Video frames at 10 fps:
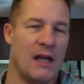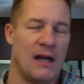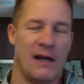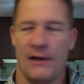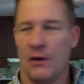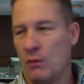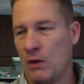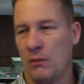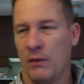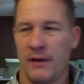I don't
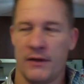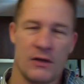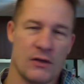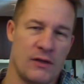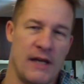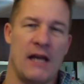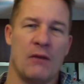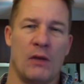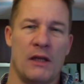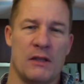want one of these just dating
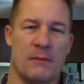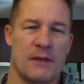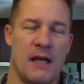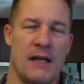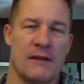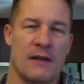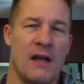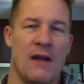relationship sites.